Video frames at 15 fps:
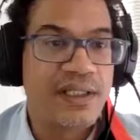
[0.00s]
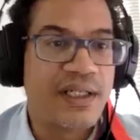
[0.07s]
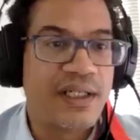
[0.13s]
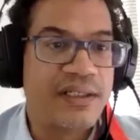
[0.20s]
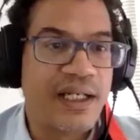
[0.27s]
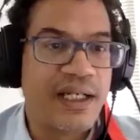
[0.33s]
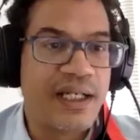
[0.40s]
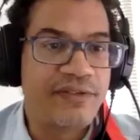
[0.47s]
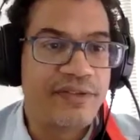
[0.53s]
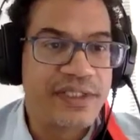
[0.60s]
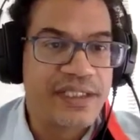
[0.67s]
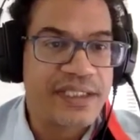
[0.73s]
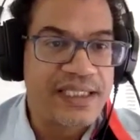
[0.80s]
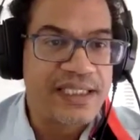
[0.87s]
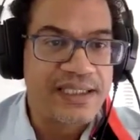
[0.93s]
I haven't
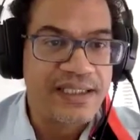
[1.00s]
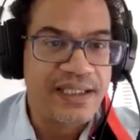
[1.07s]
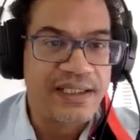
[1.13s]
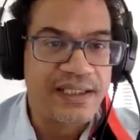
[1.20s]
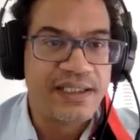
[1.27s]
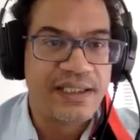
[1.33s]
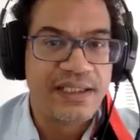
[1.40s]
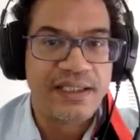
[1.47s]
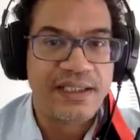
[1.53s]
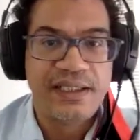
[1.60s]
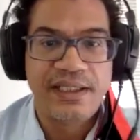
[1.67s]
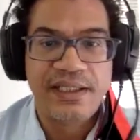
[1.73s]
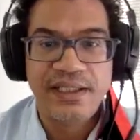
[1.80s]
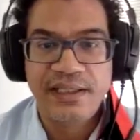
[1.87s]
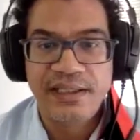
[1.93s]
seen anything
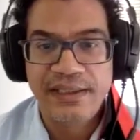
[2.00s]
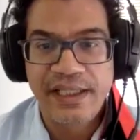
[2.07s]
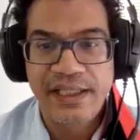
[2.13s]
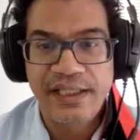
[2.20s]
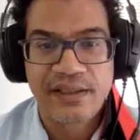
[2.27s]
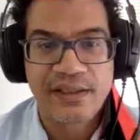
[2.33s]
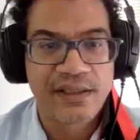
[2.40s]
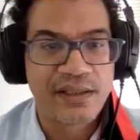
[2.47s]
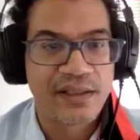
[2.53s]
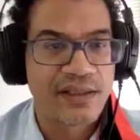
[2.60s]
here yet